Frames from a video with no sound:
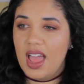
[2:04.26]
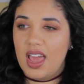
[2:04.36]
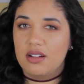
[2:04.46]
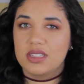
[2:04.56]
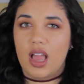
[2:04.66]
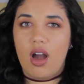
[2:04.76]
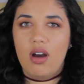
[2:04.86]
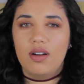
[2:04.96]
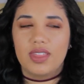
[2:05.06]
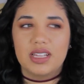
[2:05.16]
And I was like,
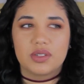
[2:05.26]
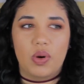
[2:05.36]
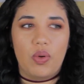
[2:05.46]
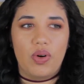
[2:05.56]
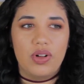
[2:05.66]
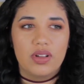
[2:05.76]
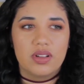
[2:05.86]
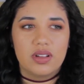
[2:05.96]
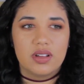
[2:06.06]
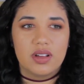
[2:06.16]
oh, that's cool.
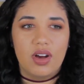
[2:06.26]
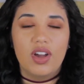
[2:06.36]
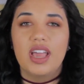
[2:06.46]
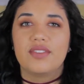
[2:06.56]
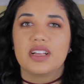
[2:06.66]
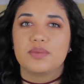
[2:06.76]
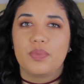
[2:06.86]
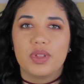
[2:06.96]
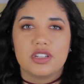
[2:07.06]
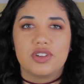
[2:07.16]
Okay, that's
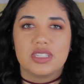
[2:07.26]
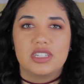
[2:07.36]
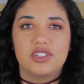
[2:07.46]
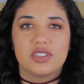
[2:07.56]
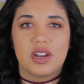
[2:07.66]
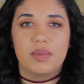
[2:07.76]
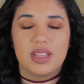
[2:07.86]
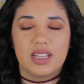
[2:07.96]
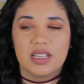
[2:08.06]
what the transition's gonna be like.